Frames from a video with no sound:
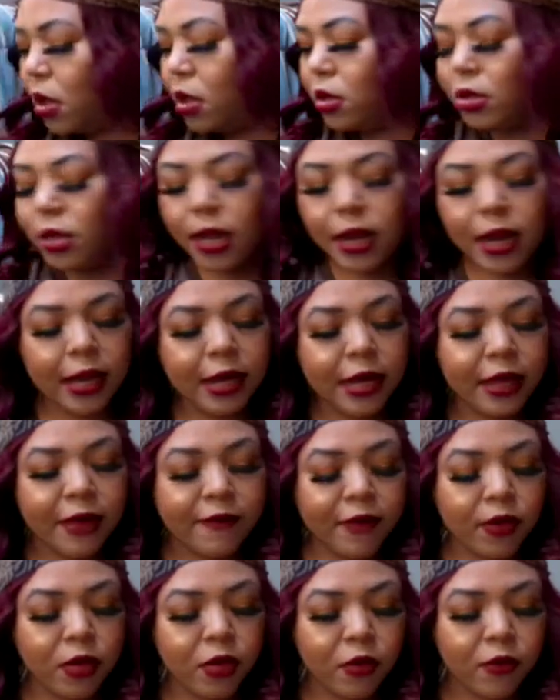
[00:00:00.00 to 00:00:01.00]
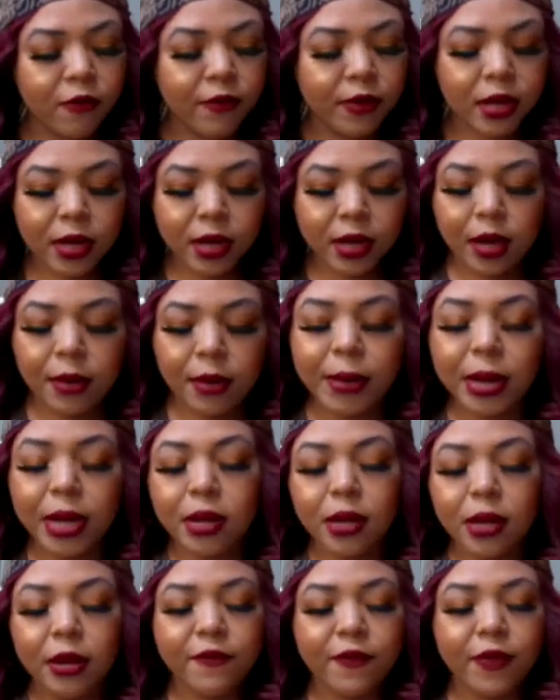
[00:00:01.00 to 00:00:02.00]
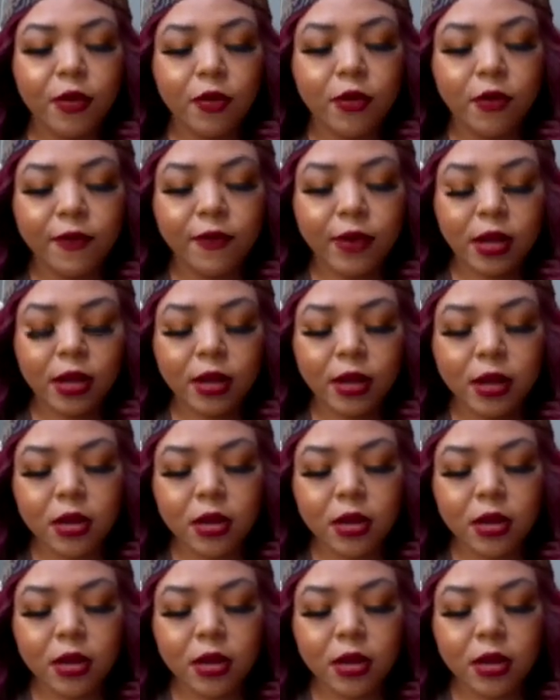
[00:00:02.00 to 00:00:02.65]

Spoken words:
Did I leave it over there? I might have left it over there.